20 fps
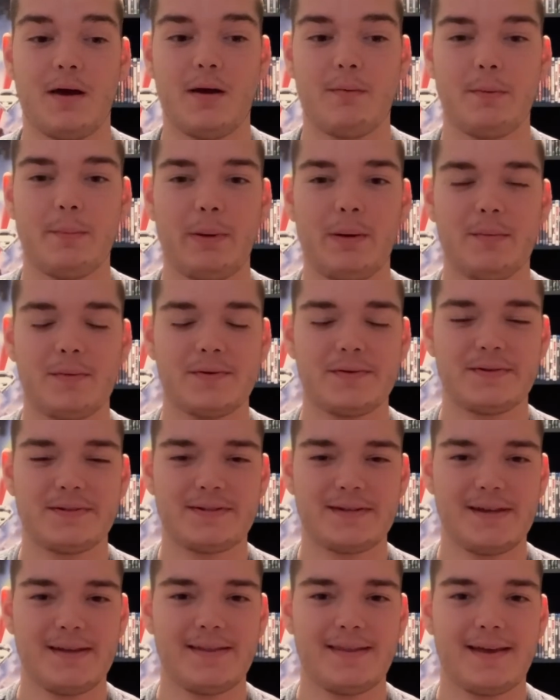remember
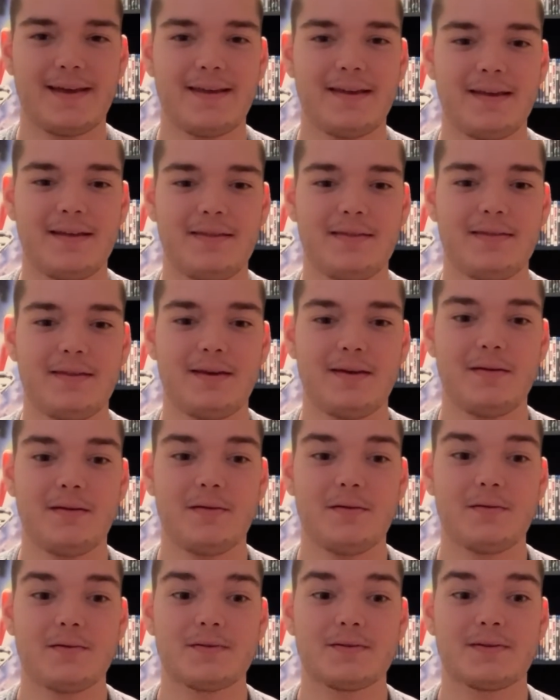seeing that in
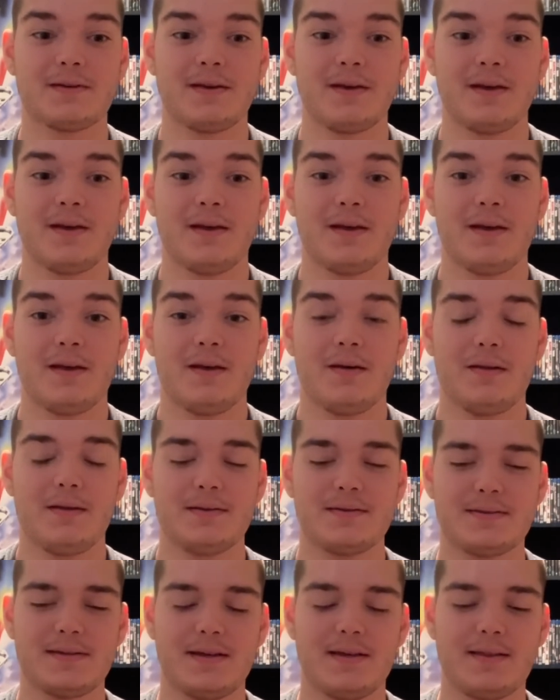theaters,
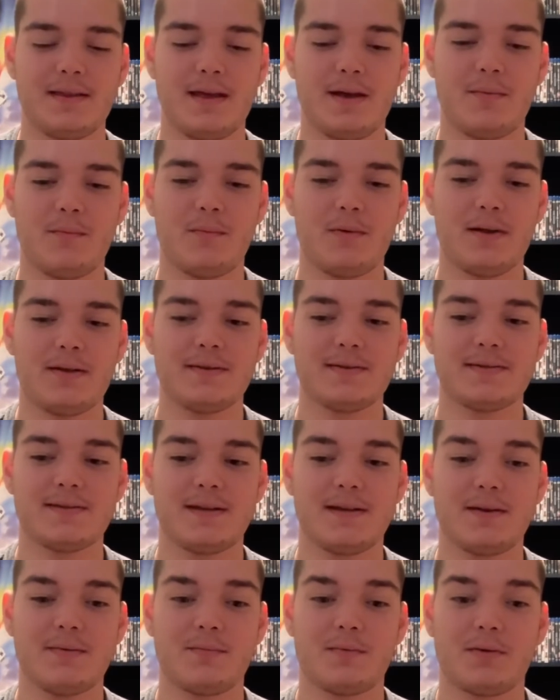seeing that one
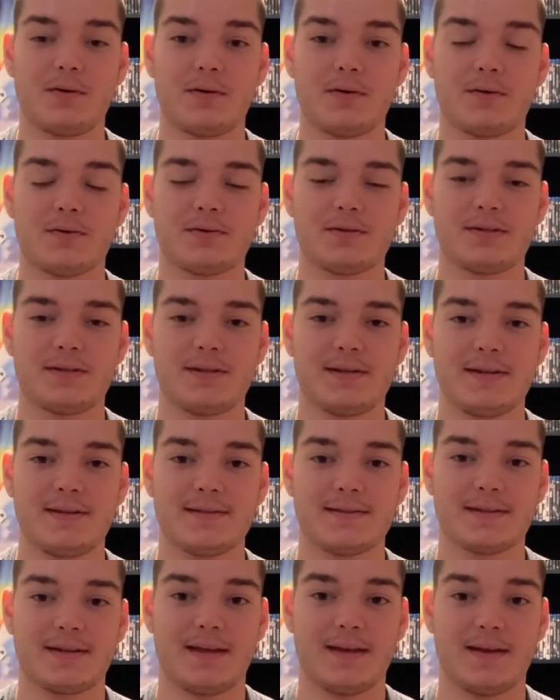scene where
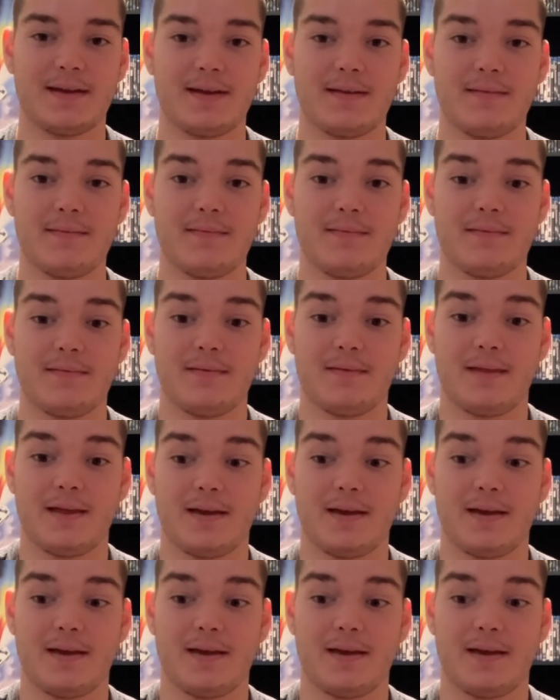she's kicking